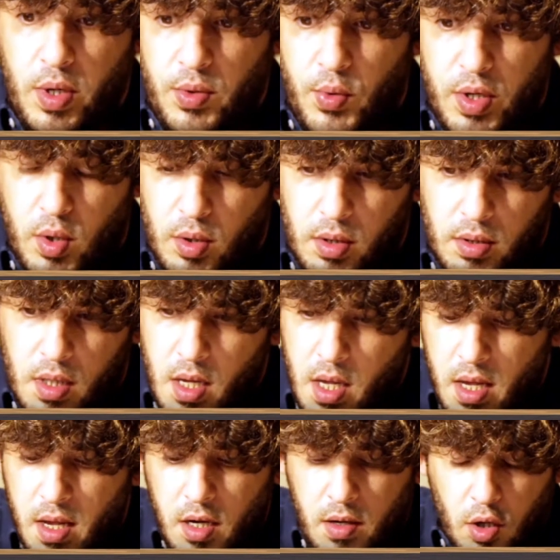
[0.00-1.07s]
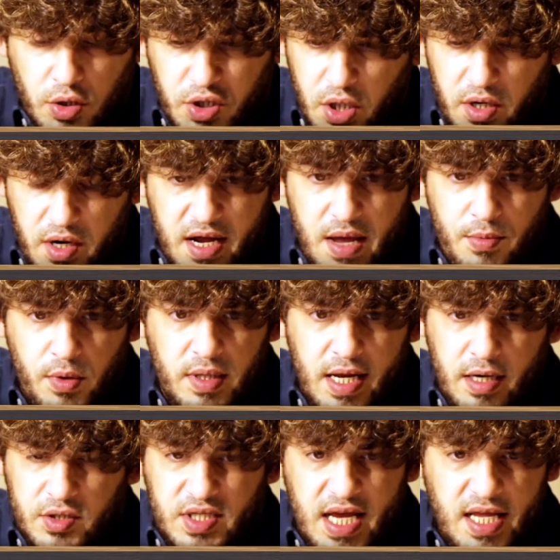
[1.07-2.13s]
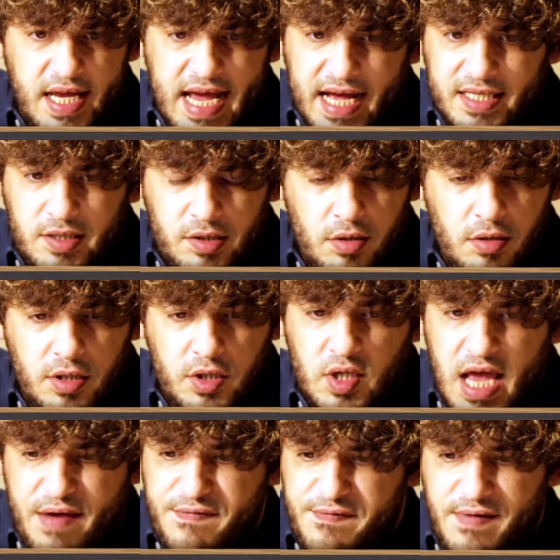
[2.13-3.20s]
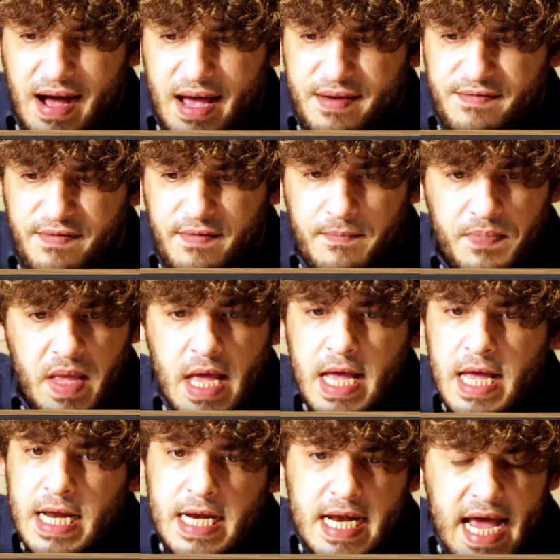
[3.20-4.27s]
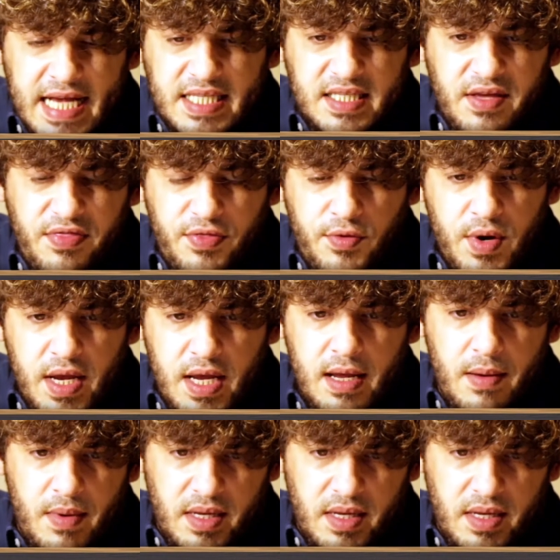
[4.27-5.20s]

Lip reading: we could continue the game with, let us say, castles, f5, knight c3. I